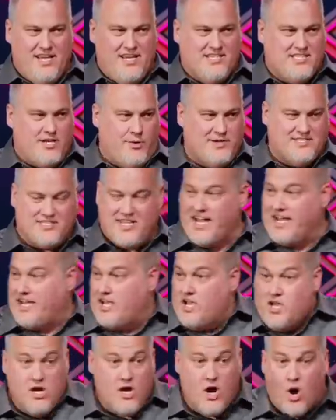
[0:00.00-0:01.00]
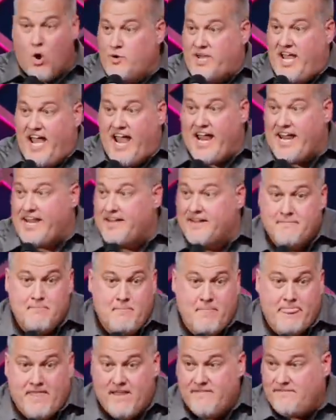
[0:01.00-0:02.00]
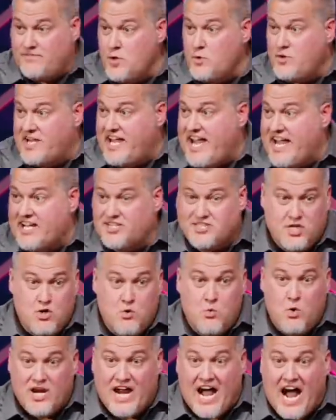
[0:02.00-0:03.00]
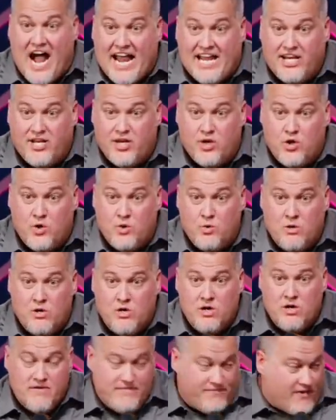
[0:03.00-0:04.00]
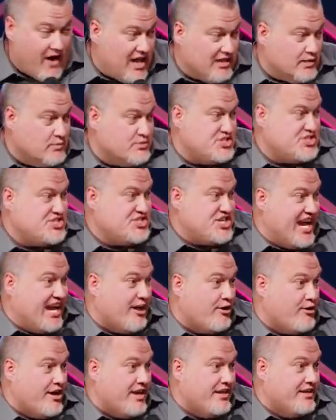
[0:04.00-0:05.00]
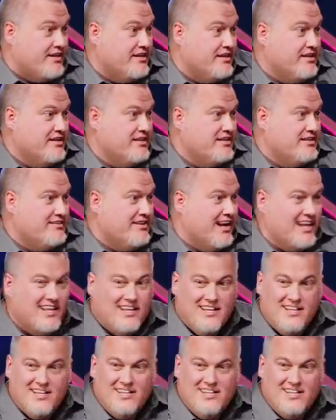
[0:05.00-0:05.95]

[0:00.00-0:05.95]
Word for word: He's always like, okay, if you can't do what I do, follow Sharon. Right.